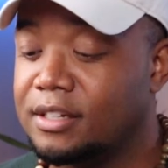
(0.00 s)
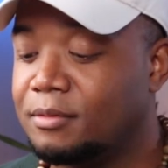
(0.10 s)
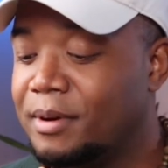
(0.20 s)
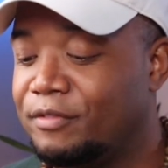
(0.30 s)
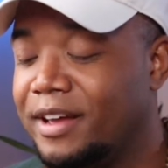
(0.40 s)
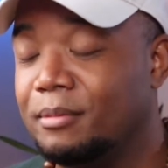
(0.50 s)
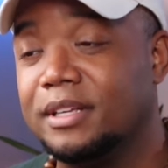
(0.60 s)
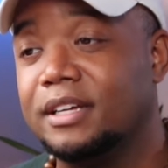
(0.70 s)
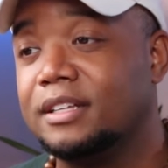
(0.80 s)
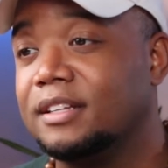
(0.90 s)
You know, my
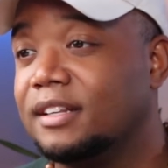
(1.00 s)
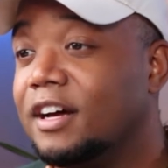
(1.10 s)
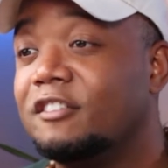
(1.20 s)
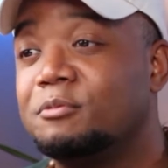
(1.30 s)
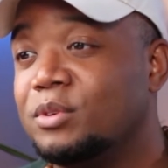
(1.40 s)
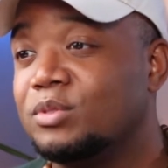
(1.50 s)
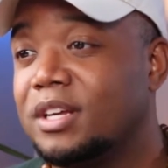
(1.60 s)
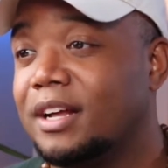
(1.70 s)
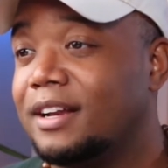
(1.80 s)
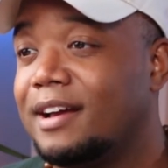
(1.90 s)
family loved
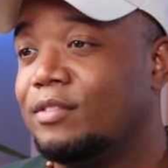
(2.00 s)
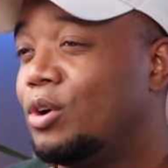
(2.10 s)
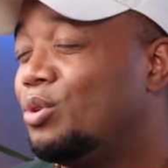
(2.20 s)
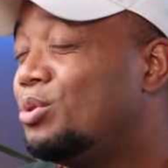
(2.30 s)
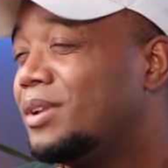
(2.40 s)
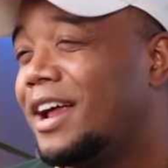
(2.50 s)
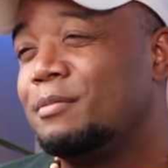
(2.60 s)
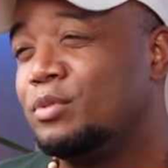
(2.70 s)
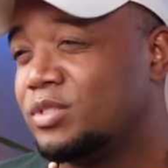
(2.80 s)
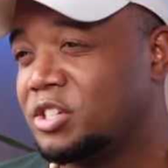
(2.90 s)
music. I didn't have a whole
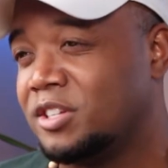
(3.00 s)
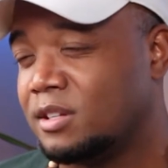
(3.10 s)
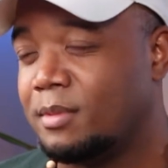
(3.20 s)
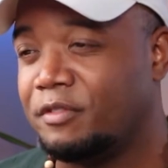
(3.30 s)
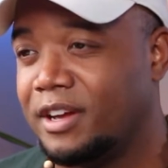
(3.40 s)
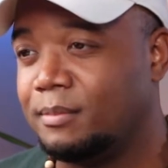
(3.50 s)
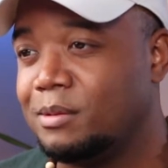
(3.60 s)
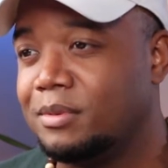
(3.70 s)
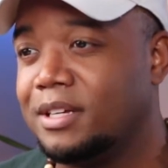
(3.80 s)
lot of musicians in my family,